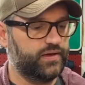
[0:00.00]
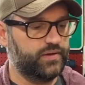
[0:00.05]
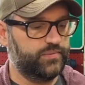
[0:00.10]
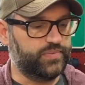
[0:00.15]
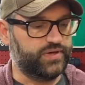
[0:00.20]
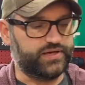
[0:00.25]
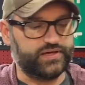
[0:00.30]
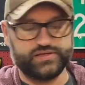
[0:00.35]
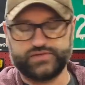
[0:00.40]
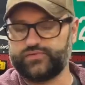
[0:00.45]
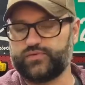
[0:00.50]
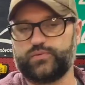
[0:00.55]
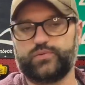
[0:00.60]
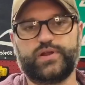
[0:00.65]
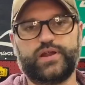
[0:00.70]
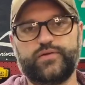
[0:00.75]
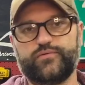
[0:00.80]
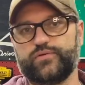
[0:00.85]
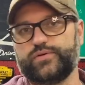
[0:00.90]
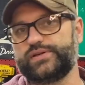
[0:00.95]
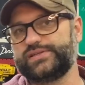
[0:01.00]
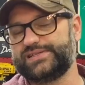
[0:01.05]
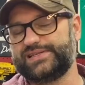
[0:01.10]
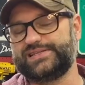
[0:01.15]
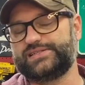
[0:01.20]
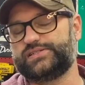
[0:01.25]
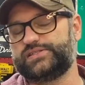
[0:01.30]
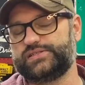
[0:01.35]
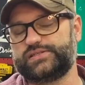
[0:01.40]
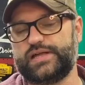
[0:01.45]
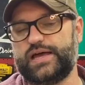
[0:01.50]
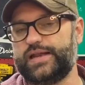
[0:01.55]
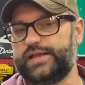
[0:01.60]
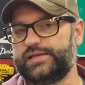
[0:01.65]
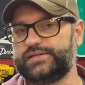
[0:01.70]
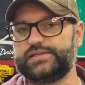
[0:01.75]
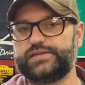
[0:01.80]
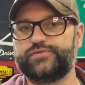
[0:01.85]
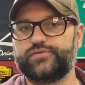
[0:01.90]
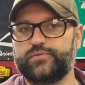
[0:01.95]
because for whatever reason, it's just not
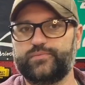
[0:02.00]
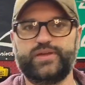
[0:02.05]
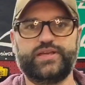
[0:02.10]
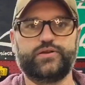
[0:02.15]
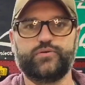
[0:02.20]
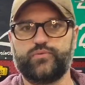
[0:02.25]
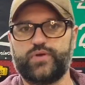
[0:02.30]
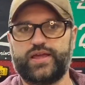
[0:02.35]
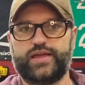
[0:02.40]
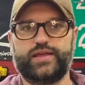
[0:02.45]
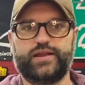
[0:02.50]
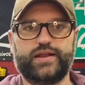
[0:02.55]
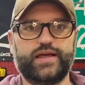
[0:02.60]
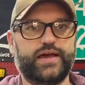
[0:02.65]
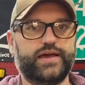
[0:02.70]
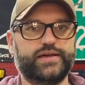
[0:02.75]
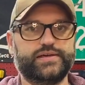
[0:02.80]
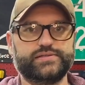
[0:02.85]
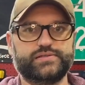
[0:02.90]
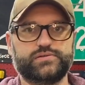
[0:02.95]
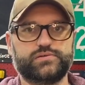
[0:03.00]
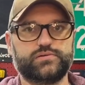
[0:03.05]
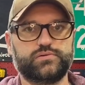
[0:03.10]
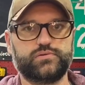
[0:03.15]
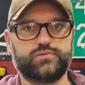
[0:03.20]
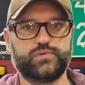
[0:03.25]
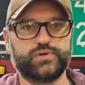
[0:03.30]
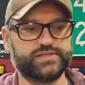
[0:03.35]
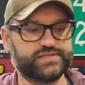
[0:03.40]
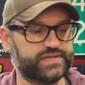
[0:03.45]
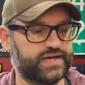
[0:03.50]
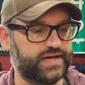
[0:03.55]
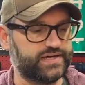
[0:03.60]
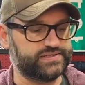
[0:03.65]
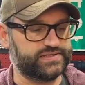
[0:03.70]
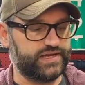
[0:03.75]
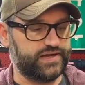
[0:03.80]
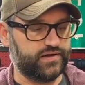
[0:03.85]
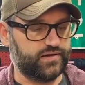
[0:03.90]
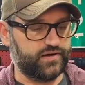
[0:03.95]
easy for me to recognize what size
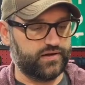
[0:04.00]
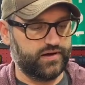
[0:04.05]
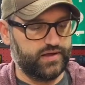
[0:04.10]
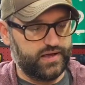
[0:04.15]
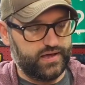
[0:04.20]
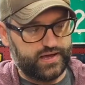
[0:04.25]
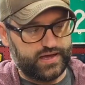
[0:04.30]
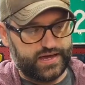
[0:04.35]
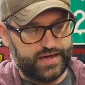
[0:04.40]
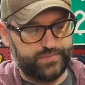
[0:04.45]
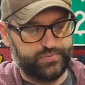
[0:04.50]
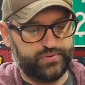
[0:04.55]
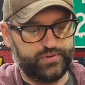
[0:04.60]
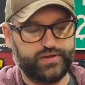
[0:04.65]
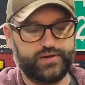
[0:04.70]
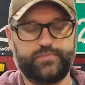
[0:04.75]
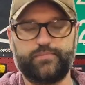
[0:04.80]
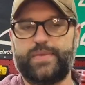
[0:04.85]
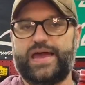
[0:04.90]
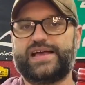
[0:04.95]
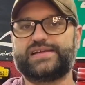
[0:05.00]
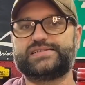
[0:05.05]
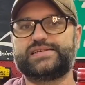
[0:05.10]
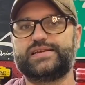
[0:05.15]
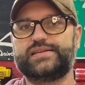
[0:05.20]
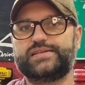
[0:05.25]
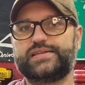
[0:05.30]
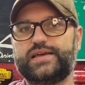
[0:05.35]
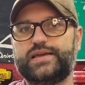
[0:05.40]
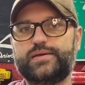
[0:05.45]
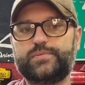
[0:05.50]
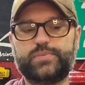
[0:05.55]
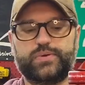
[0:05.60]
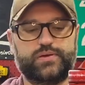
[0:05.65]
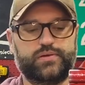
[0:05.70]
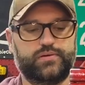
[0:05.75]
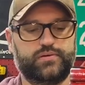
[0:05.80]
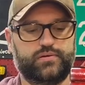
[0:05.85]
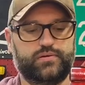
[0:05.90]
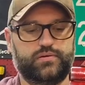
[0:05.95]
they are, I put masking tape
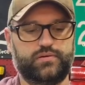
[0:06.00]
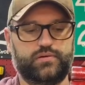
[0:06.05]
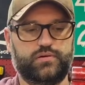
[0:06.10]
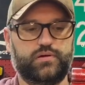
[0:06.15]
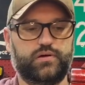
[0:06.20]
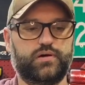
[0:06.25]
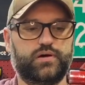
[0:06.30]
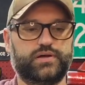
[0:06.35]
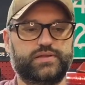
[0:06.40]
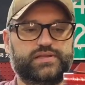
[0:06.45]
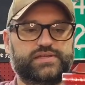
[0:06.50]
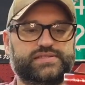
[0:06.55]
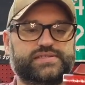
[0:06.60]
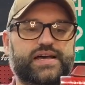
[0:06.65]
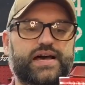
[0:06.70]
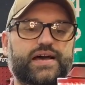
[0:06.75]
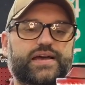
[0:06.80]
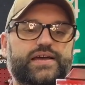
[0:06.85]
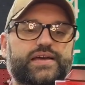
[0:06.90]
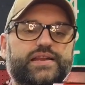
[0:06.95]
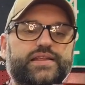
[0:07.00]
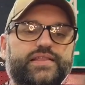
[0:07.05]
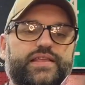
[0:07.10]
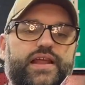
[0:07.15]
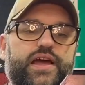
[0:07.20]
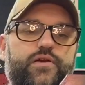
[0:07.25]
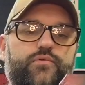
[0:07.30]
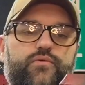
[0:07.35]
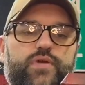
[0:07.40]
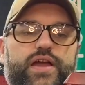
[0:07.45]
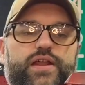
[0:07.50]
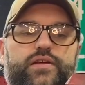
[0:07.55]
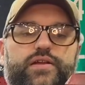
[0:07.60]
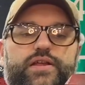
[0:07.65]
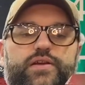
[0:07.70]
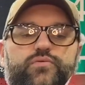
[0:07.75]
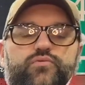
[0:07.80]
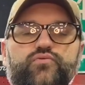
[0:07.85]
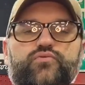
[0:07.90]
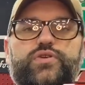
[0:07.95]
on the socket and then I write on
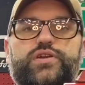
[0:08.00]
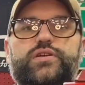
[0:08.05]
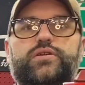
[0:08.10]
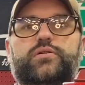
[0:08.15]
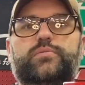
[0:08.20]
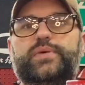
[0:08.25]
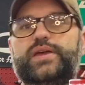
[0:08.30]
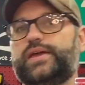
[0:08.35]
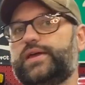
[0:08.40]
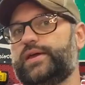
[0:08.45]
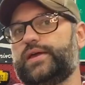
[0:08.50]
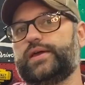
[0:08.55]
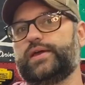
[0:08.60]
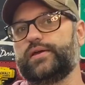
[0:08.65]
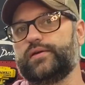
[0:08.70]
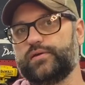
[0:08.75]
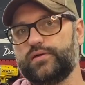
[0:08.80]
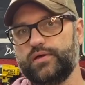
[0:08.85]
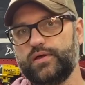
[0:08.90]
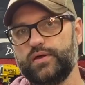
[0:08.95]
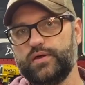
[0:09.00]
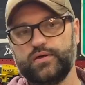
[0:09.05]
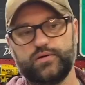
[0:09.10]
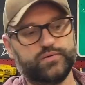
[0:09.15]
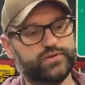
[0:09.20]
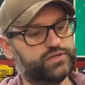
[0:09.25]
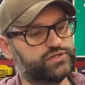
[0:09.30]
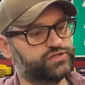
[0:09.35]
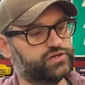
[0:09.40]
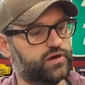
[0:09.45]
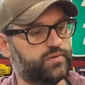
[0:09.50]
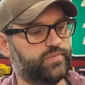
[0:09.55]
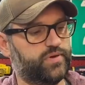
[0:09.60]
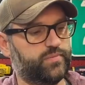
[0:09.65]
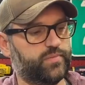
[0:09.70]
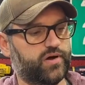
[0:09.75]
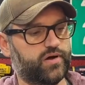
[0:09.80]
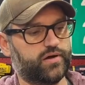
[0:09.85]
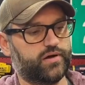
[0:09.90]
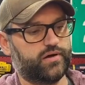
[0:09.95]
it real big with a Sharpie
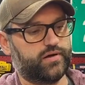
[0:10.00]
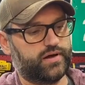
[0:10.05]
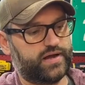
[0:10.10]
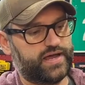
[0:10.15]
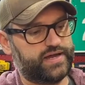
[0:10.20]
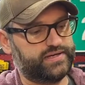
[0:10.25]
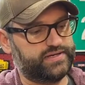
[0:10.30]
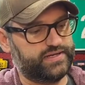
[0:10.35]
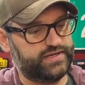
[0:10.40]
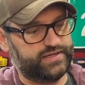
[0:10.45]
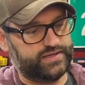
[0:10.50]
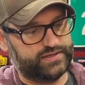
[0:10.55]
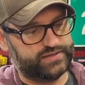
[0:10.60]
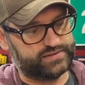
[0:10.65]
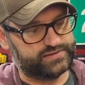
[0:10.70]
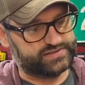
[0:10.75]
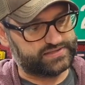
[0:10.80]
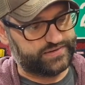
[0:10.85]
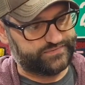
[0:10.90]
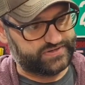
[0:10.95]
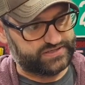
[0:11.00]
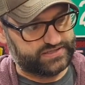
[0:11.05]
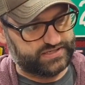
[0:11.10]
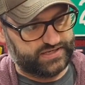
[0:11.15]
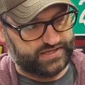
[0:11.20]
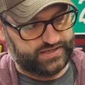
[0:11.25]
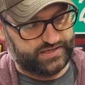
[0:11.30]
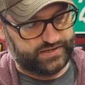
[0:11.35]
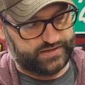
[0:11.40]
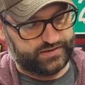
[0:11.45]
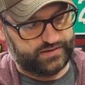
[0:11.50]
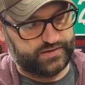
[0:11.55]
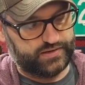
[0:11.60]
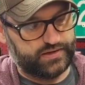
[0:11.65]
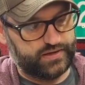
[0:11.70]
marker, 19, 17,